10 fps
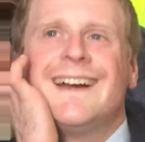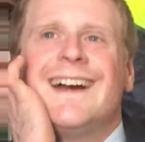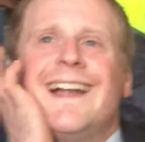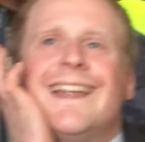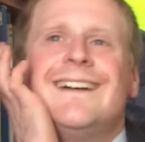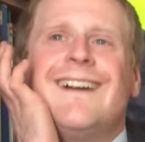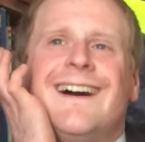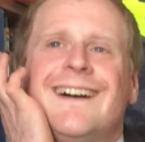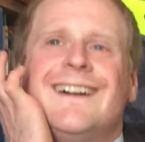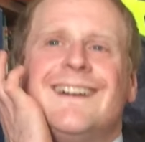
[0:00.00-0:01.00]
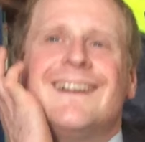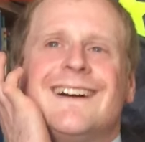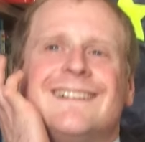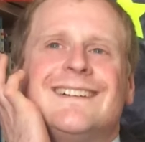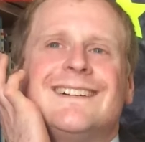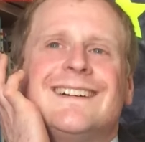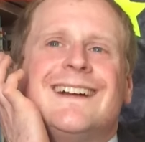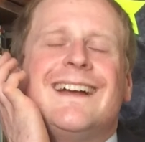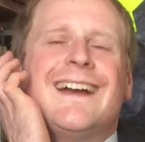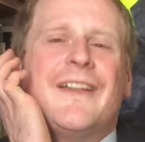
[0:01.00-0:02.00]
Hello?
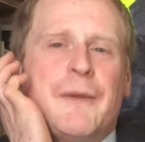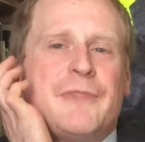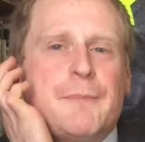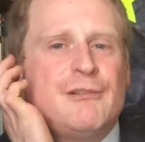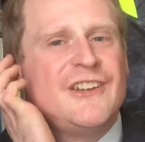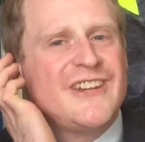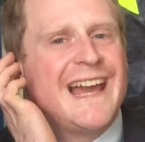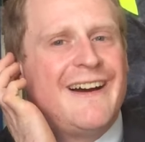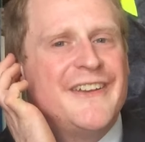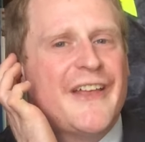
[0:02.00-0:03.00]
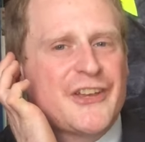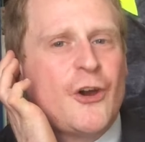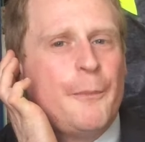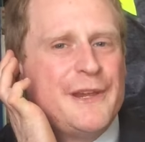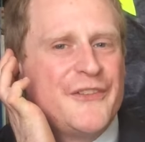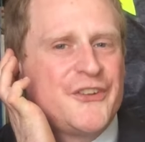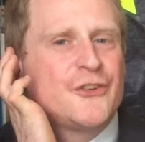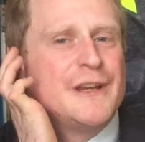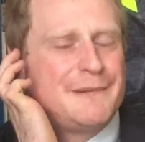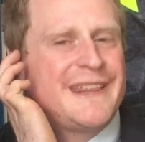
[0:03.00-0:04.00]
Oh, they're printing out another copy of the
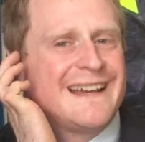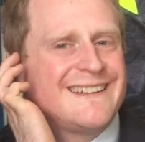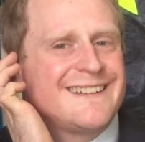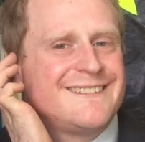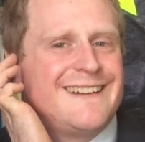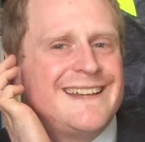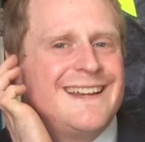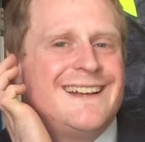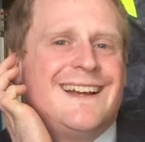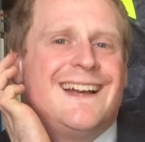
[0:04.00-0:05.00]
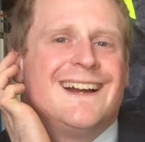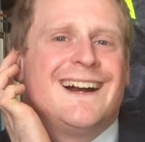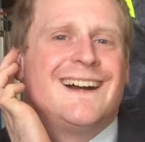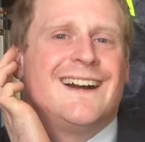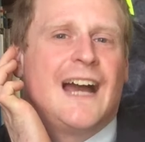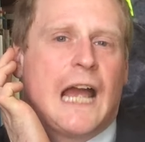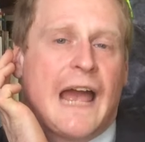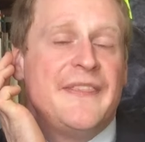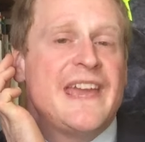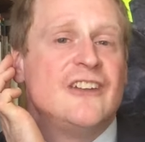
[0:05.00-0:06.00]
script. Thanks, that's great.
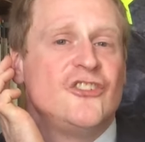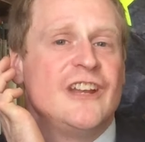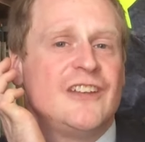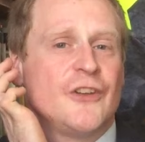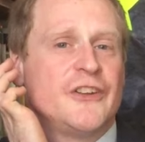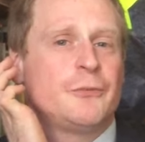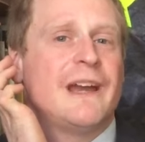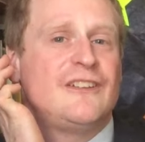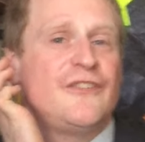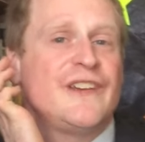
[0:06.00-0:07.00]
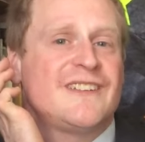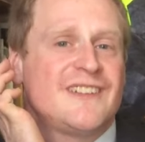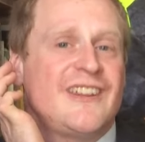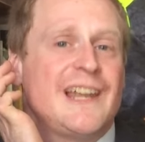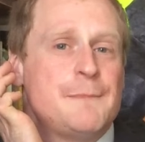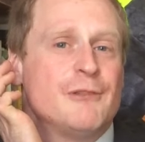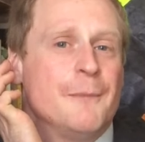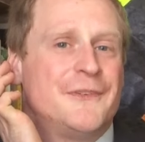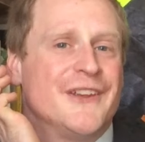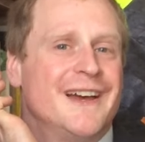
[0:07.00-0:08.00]
And the engineer's on his way to fix the
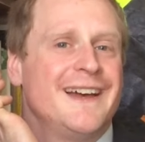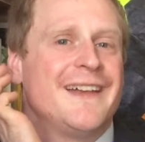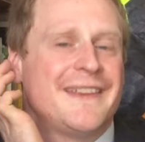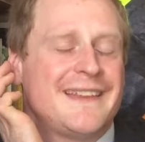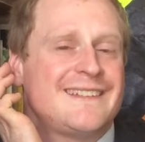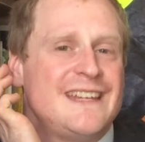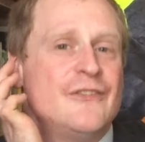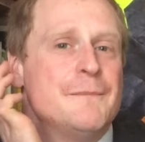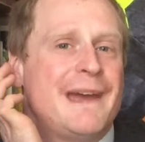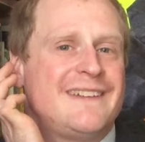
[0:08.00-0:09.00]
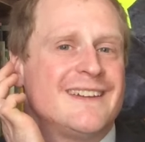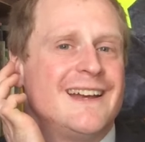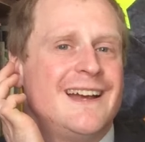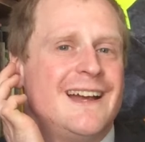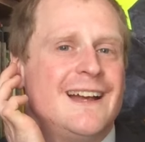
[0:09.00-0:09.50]
teleprompter. That's even better.